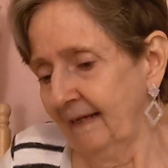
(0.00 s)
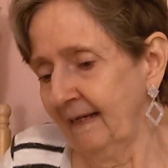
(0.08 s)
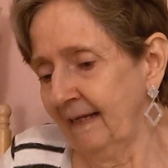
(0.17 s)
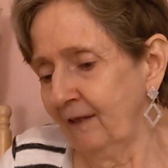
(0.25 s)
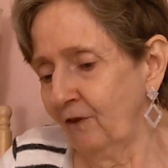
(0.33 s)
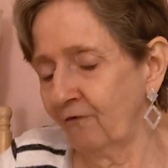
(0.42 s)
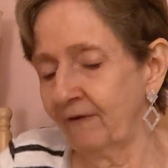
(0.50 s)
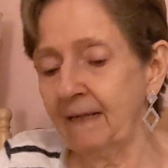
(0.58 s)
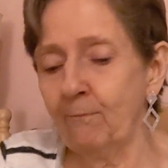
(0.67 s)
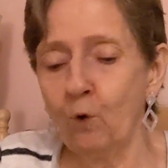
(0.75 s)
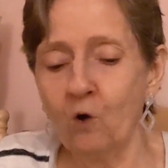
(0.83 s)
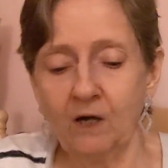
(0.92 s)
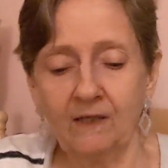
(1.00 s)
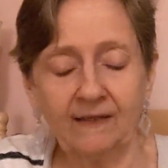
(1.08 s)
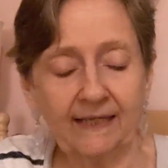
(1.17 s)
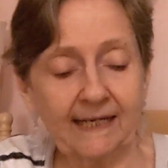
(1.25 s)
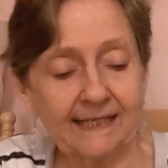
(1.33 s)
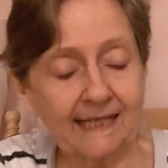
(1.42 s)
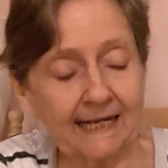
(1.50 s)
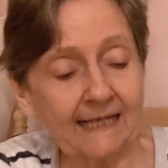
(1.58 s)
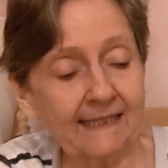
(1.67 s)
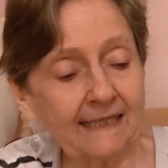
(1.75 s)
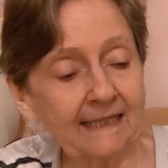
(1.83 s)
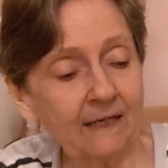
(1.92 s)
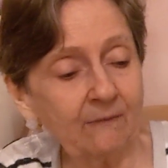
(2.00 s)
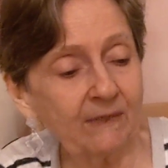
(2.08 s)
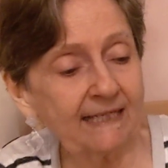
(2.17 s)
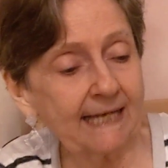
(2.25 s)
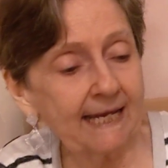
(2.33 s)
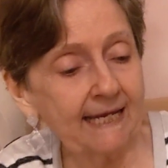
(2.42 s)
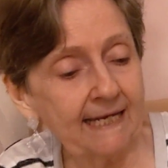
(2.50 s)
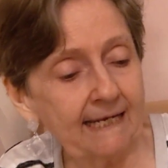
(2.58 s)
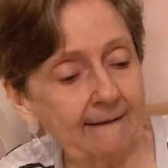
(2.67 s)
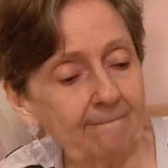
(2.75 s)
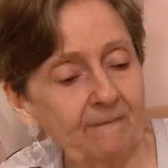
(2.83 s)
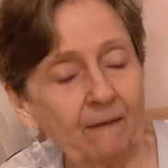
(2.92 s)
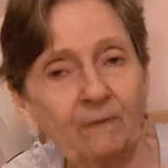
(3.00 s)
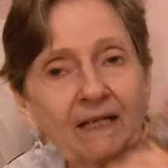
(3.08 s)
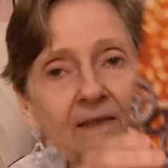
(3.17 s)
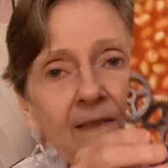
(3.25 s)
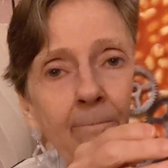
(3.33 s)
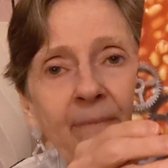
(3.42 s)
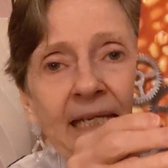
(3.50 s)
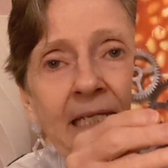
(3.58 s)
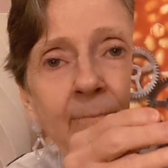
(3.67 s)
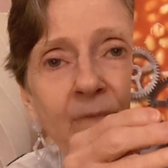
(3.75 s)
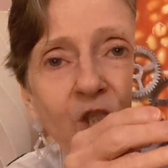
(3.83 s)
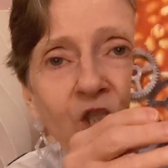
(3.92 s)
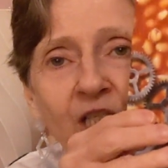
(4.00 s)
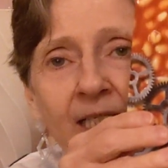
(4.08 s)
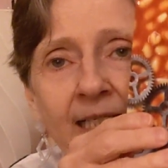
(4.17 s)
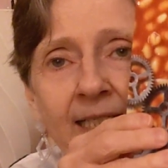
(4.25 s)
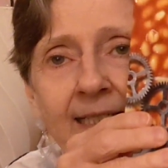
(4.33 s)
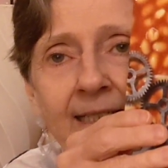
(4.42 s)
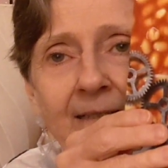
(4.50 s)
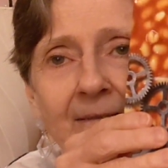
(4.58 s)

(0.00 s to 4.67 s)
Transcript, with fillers: And three more. Like I said, I think there was eight. Then we got the Bean Machine.